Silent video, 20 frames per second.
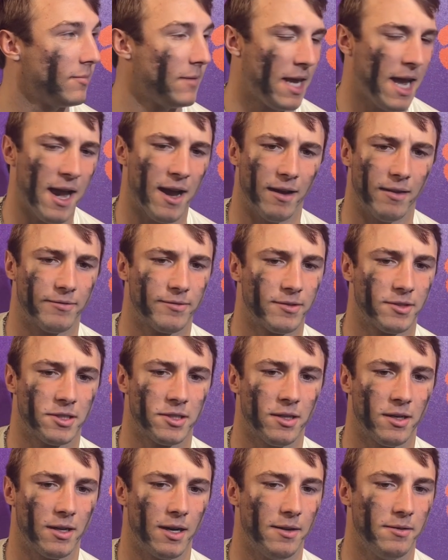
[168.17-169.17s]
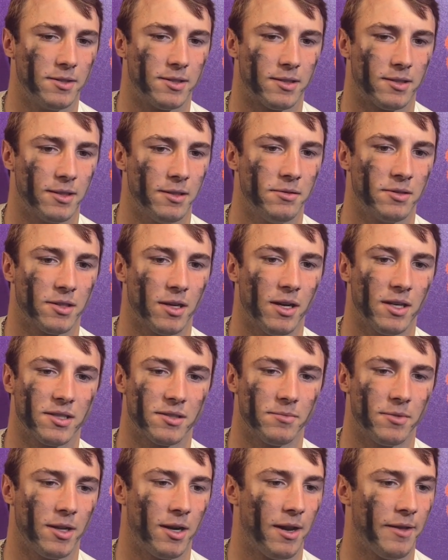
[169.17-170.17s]
Yeah, for sure. It was
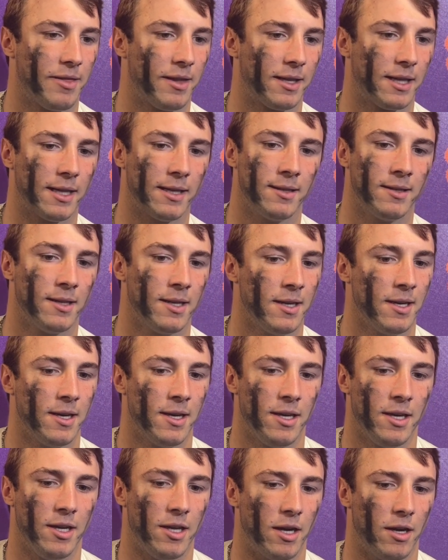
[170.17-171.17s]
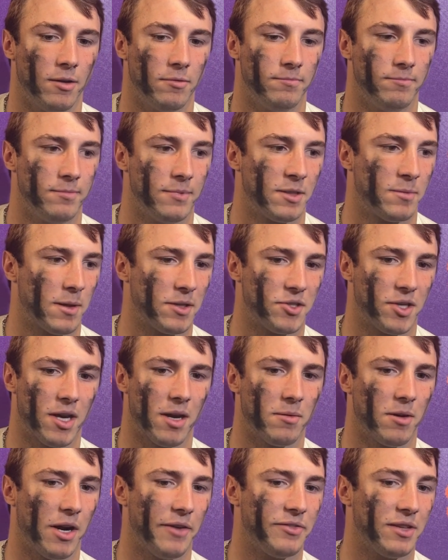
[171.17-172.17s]
awesome. You know, I think that, you know, especially
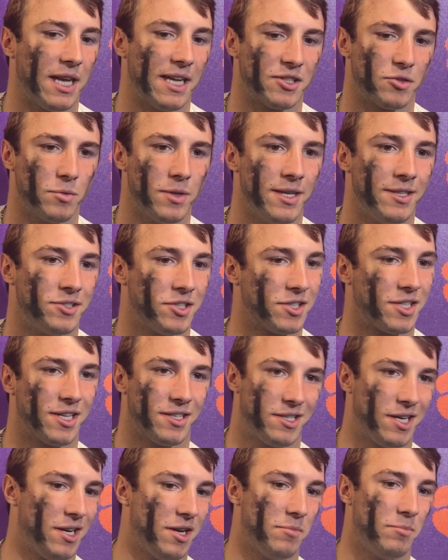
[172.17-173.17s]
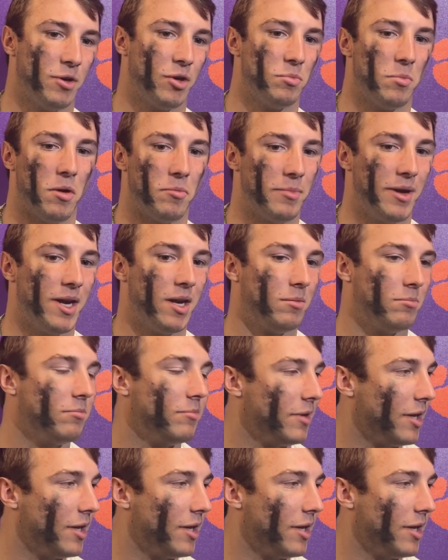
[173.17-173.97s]
coming off last week, just continue to build momentum.